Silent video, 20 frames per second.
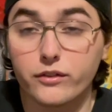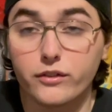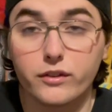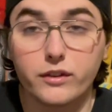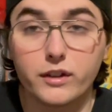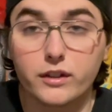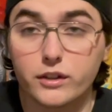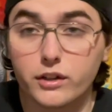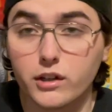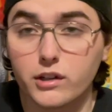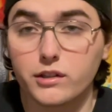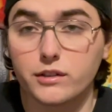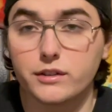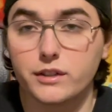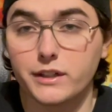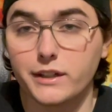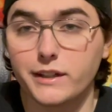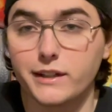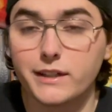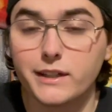and then
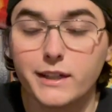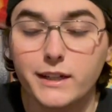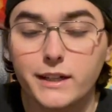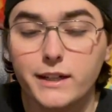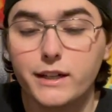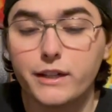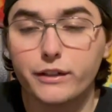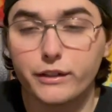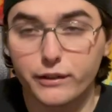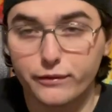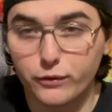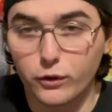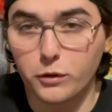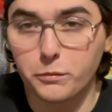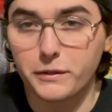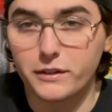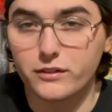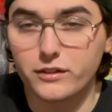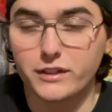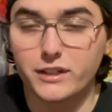currently they're a
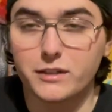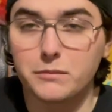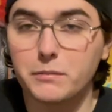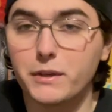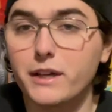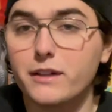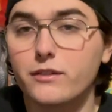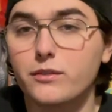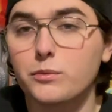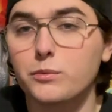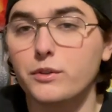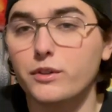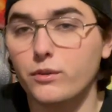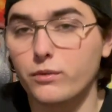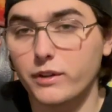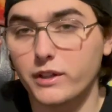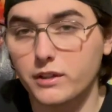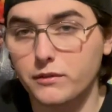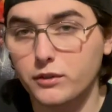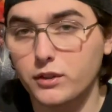four-piece again. But when you
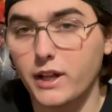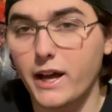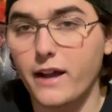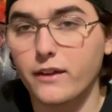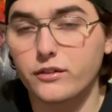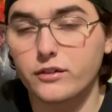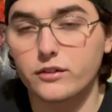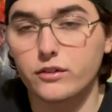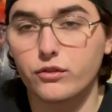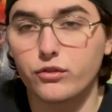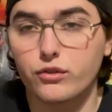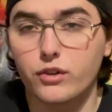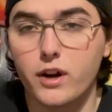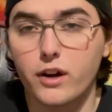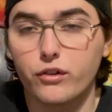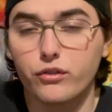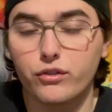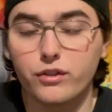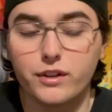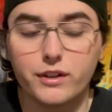think of classic
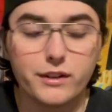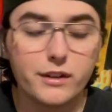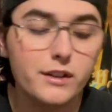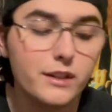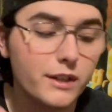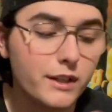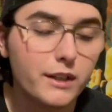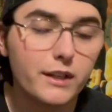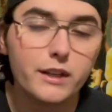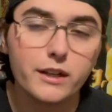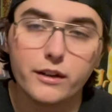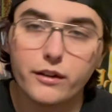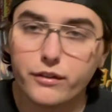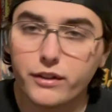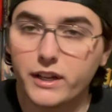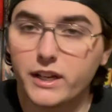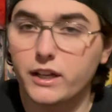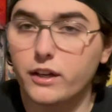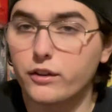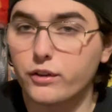Destruction, you're
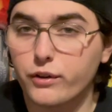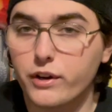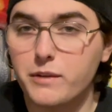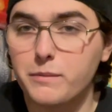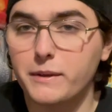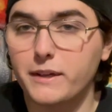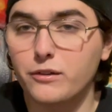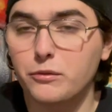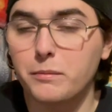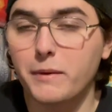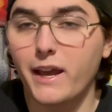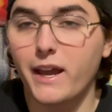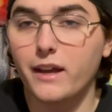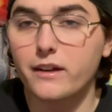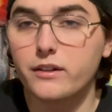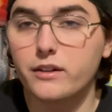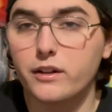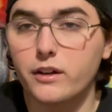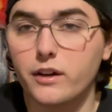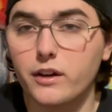thinking a three-piece band
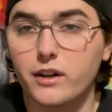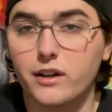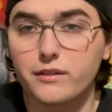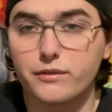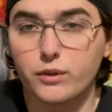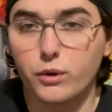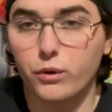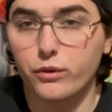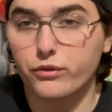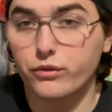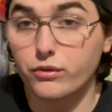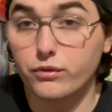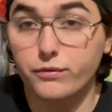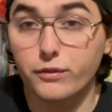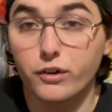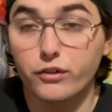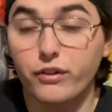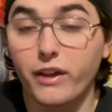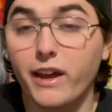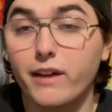here. Of course, those
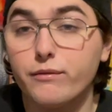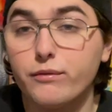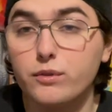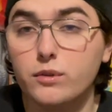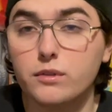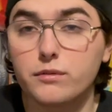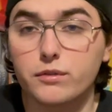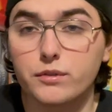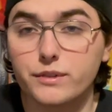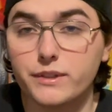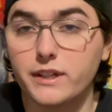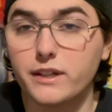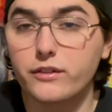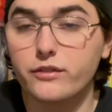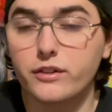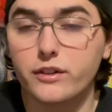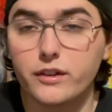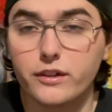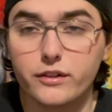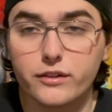first handful of
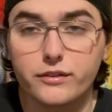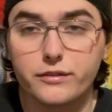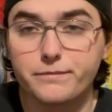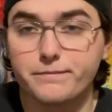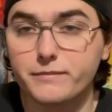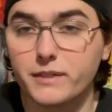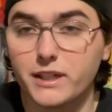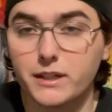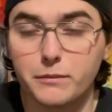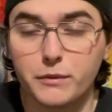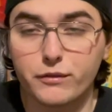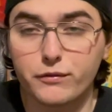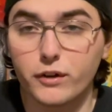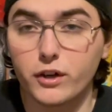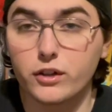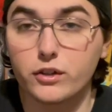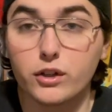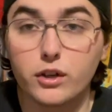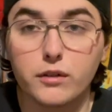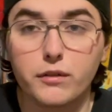releases,
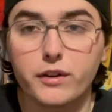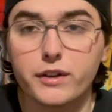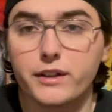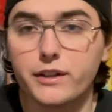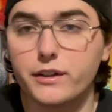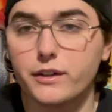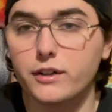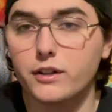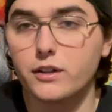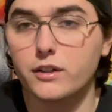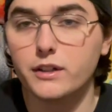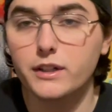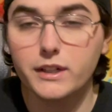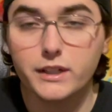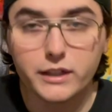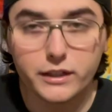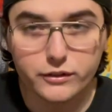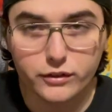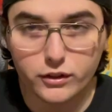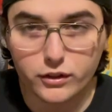Infernal Overkill,
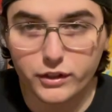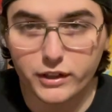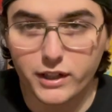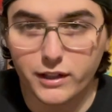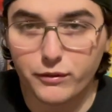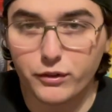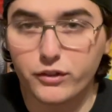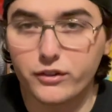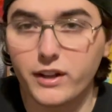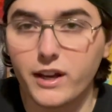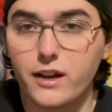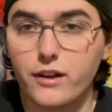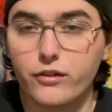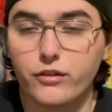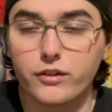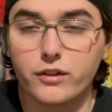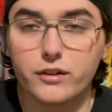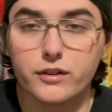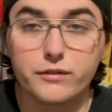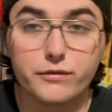Eternal
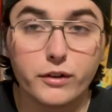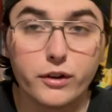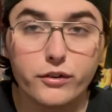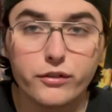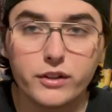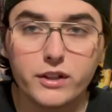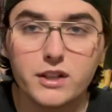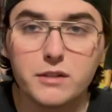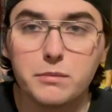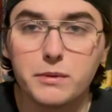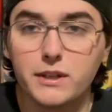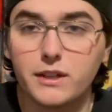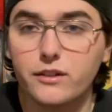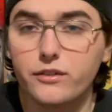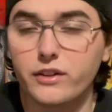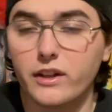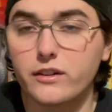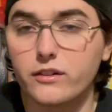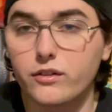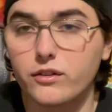Devastation, the first EP,
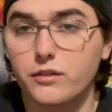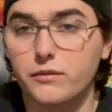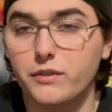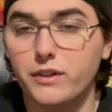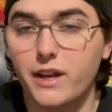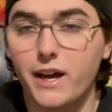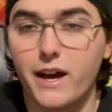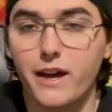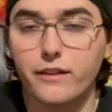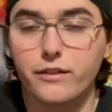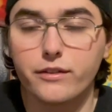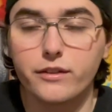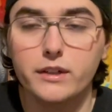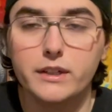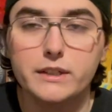Sentence of Death,